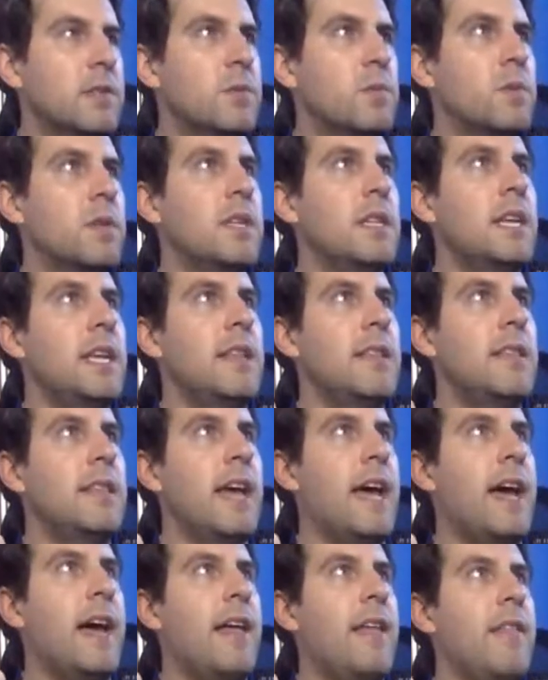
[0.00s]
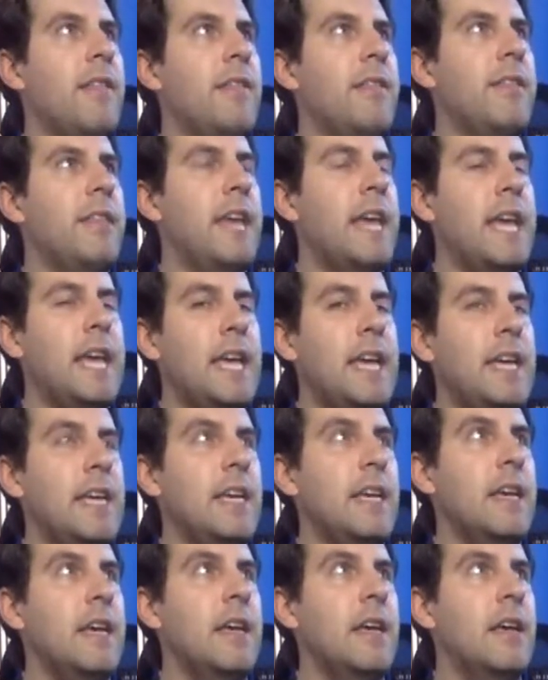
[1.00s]
is really that
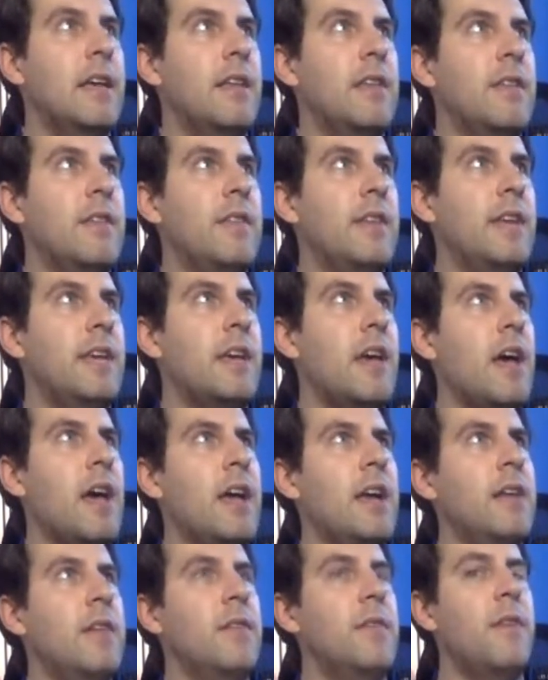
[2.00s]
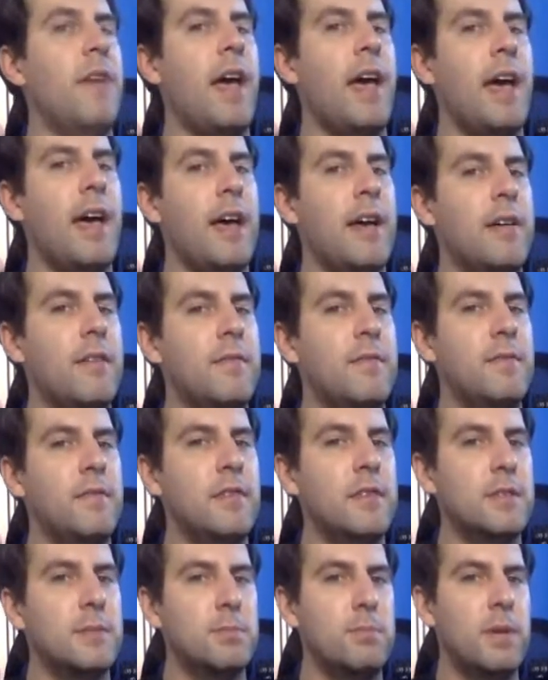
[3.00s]
they kind of have
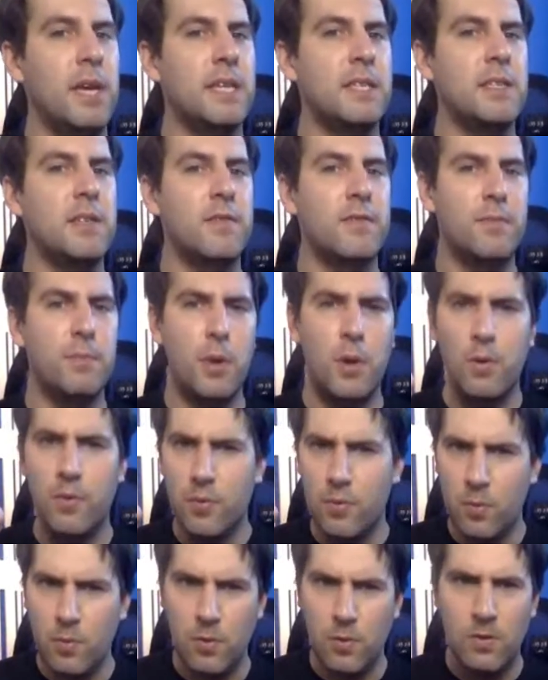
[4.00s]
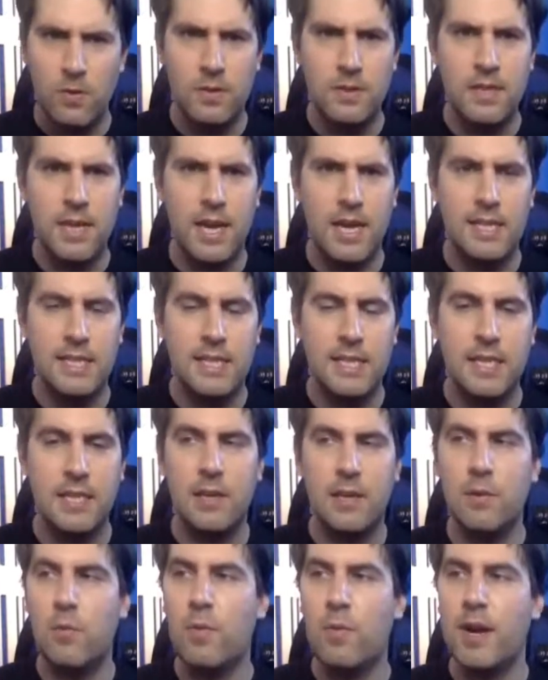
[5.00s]
this best of both worlds
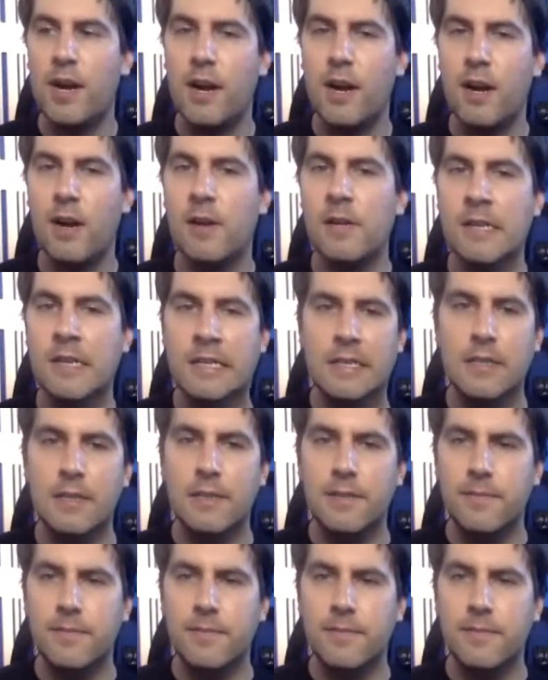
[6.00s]
idea where